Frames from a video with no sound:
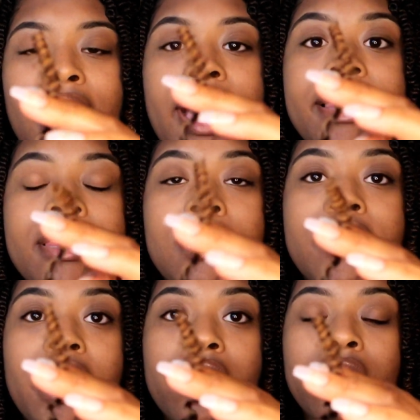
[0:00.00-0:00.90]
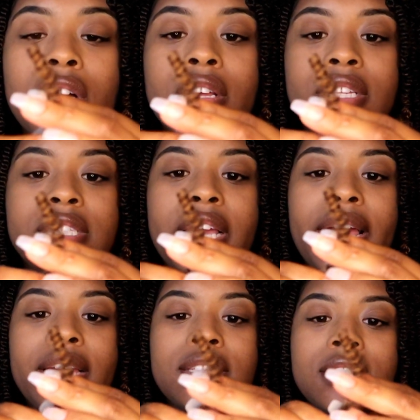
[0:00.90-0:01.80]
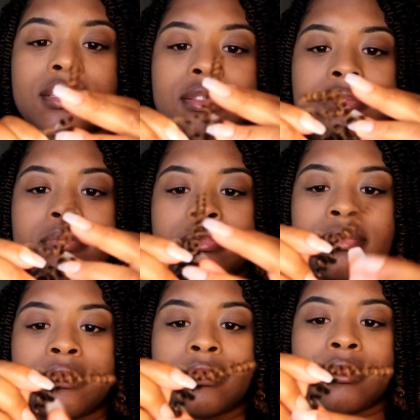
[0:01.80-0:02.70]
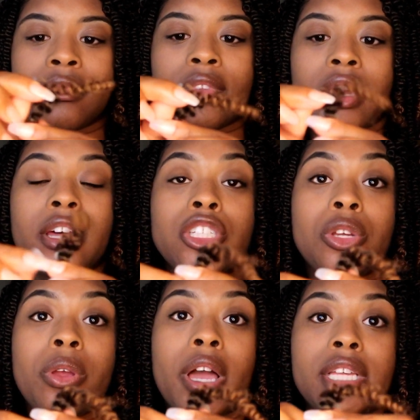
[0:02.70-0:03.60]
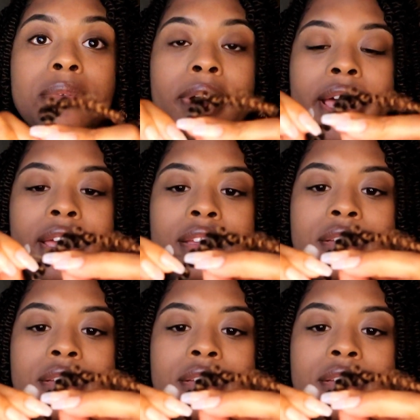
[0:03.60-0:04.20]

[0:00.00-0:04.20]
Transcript: I leave that curl intact. And I'll show you guys why.